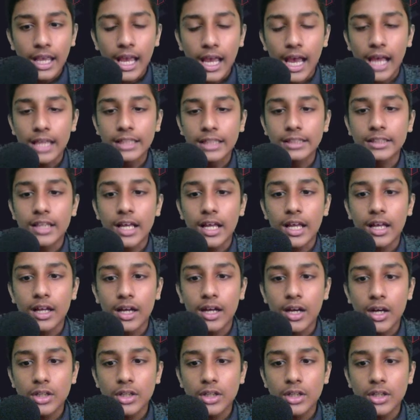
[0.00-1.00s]
and
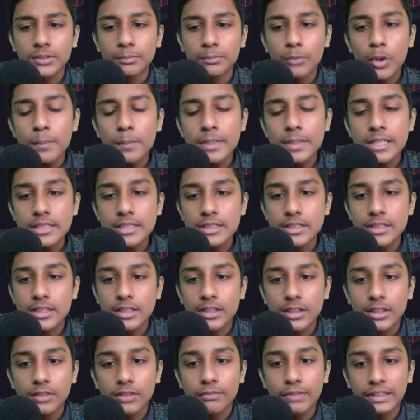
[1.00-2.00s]
the moment
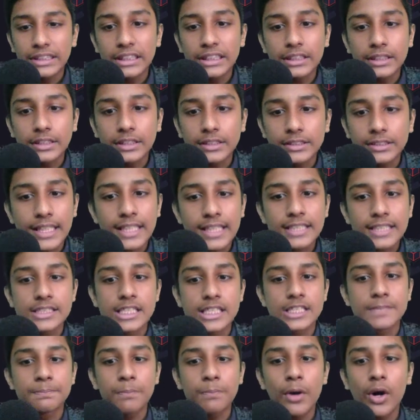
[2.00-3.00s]
Vidit takes
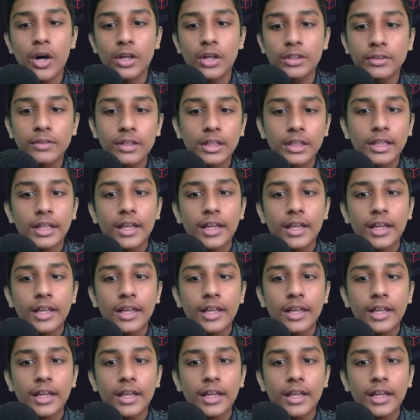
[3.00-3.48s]
this pawn,